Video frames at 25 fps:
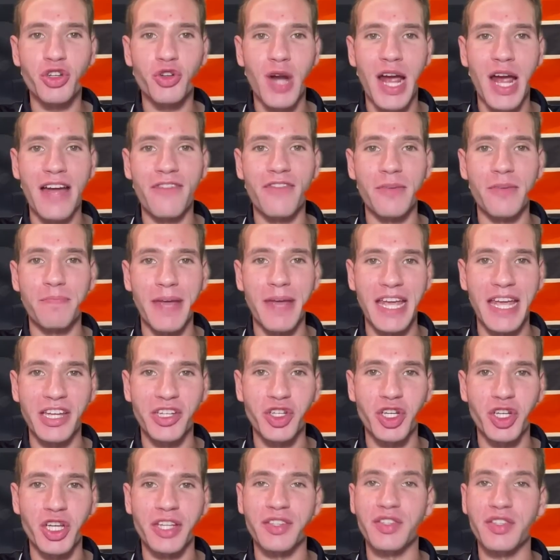drive, and
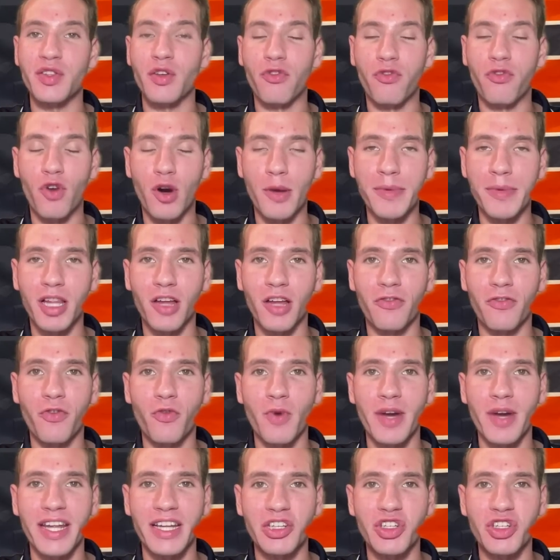patience, the formula for
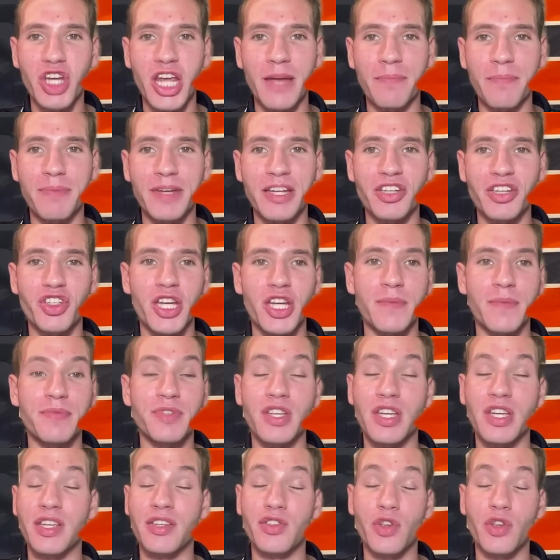winning championships,
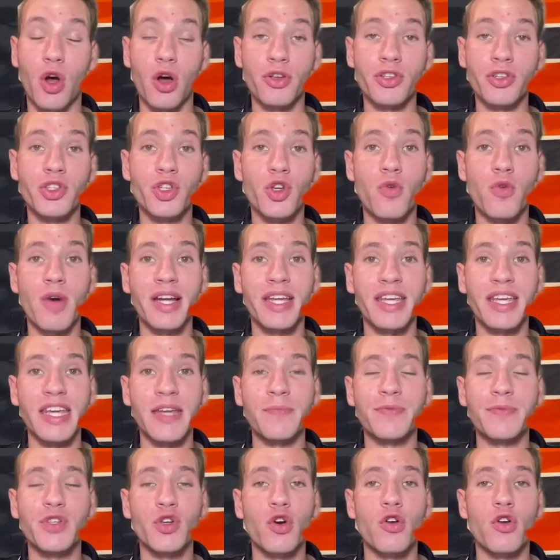is also what
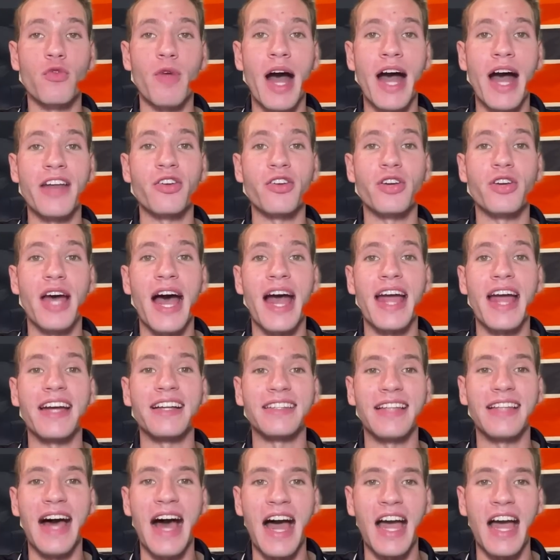keeps your ride or die
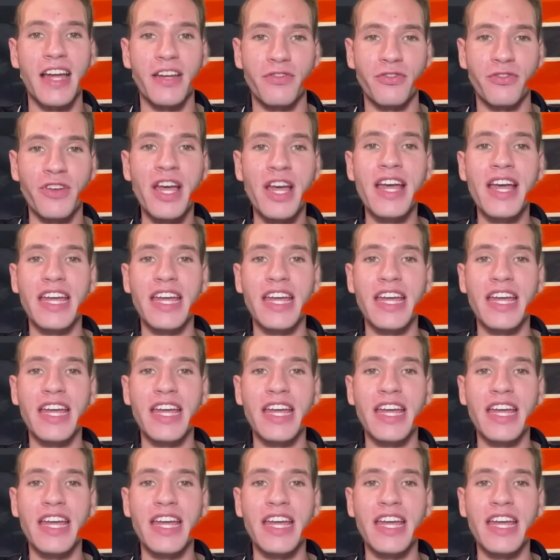alive.